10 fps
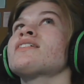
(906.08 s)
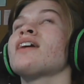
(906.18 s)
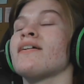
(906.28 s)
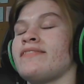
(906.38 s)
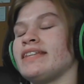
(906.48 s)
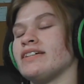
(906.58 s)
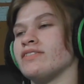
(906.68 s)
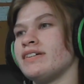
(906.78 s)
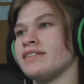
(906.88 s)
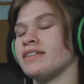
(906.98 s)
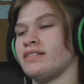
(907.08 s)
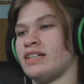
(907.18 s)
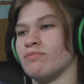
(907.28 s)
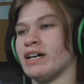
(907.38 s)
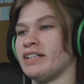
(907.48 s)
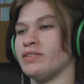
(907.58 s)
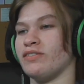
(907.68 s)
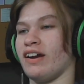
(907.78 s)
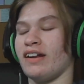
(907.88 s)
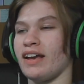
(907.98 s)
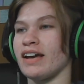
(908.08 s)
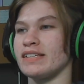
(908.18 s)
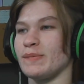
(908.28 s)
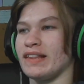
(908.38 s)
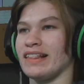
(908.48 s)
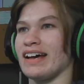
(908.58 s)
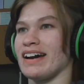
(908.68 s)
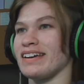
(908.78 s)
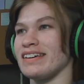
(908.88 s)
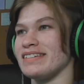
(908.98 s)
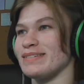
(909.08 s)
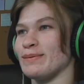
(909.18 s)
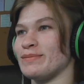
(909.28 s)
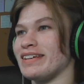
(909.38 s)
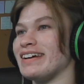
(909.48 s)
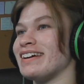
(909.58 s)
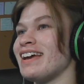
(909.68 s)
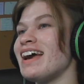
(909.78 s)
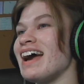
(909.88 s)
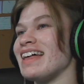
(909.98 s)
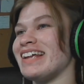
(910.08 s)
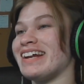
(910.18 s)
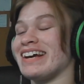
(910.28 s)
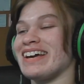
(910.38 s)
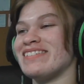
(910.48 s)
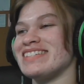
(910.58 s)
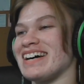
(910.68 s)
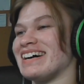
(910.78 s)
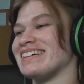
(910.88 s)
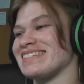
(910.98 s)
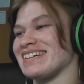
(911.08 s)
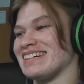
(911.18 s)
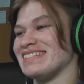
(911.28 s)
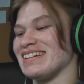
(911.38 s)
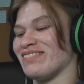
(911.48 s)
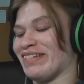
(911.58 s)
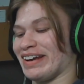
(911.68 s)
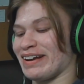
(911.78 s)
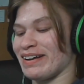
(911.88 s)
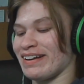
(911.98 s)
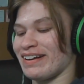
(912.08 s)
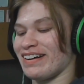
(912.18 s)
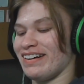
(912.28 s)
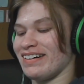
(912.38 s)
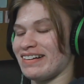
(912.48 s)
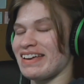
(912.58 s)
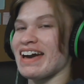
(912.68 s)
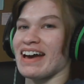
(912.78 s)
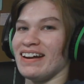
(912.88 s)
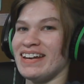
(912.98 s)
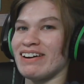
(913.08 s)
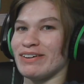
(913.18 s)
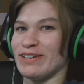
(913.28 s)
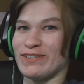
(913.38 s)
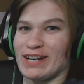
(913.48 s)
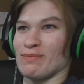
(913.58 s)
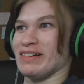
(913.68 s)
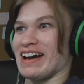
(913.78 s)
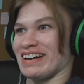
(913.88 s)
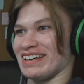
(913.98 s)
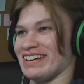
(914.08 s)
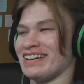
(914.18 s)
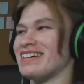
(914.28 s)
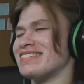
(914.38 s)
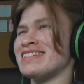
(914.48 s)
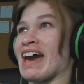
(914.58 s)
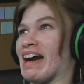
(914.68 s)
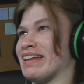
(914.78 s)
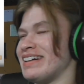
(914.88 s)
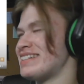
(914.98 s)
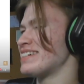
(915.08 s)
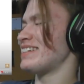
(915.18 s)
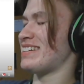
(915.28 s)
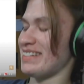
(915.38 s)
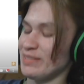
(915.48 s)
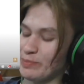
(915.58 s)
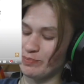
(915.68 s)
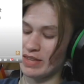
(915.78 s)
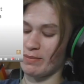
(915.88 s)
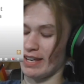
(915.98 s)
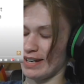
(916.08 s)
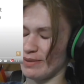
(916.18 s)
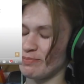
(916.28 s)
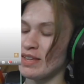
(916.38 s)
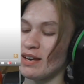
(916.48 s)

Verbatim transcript: I feel like recently my own writing has been lacking something, and then I come to Hannah's content, I'm like, yeah, now I know what I'm lacking talent. I'm kidding.